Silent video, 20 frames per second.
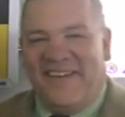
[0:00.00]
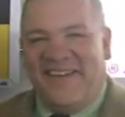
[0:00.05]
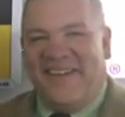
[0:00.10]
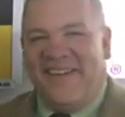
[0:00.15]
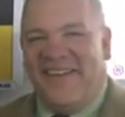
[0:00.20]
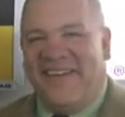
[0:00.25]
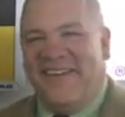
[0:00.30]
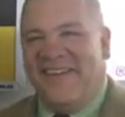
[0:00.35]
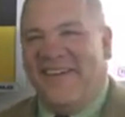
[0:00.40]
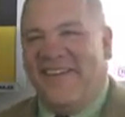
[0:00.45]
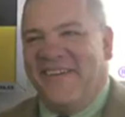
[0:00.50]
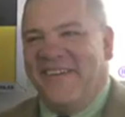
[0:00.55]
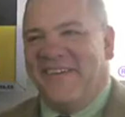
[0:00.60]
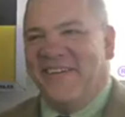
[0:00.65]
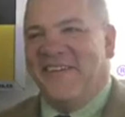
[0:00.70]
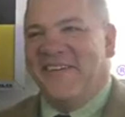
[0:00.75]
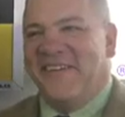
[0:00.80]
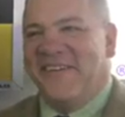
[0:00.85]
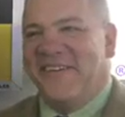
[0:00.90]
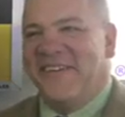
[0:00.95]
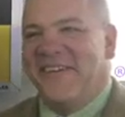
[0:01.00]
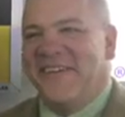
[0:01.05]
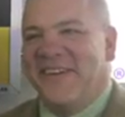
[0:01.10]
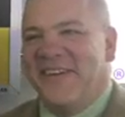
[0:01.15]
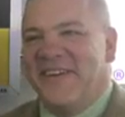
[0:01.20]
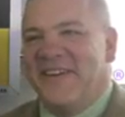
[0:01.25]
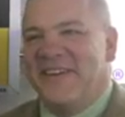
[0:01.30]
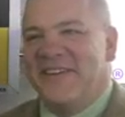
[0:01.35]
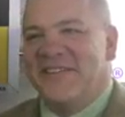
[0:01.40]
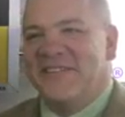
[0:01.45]

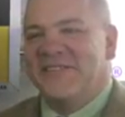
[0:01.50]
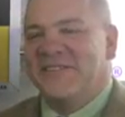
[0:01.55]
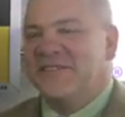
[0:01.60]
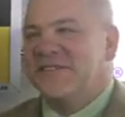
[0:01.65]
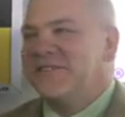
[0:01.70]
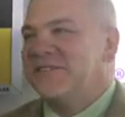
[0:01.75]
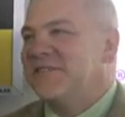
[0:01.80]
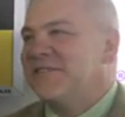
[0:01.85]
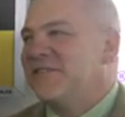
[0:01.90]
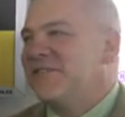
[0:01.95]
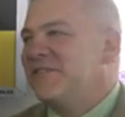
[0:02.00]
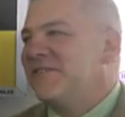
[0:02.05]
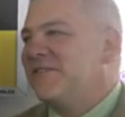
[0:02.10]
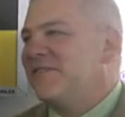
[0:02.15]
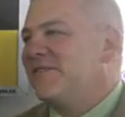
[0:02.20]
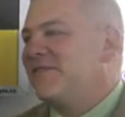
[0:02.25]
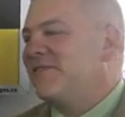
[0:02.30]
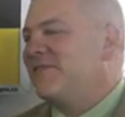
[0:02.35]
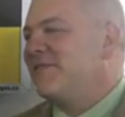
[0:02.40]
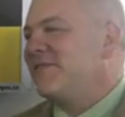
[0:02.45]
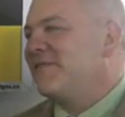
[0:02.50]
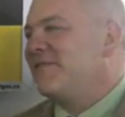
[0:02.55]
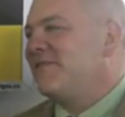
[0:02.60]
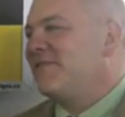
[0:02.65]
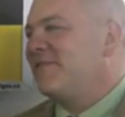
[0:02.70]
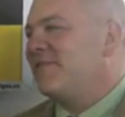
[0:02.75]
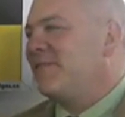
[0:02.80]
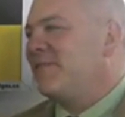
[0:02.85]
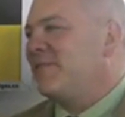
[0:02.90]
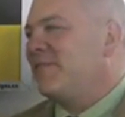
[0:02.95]

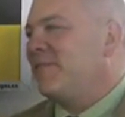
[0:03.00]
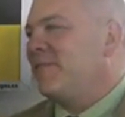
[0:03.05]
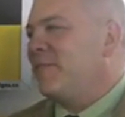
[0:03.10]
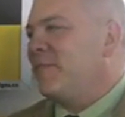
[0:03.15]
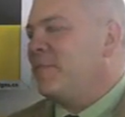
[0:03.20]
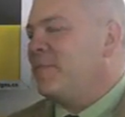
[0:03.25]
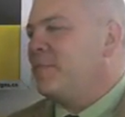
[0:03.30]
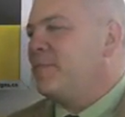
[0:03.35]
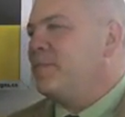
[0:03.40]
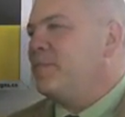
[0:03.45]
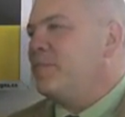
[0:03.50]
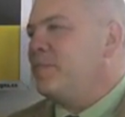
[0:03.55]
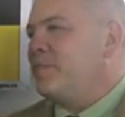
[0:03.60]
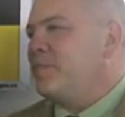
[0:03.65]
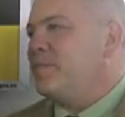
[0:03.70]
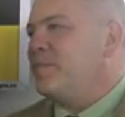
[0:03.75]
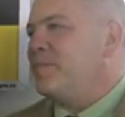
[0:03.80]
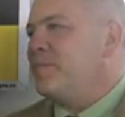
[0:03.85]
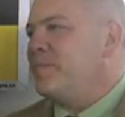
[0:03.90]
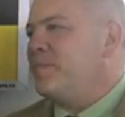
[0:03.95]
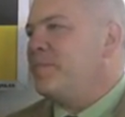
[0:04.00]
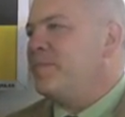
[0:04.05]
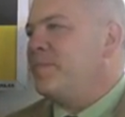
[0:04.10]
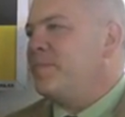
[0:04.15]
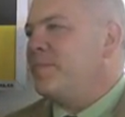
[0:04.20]
The person shown says nothing.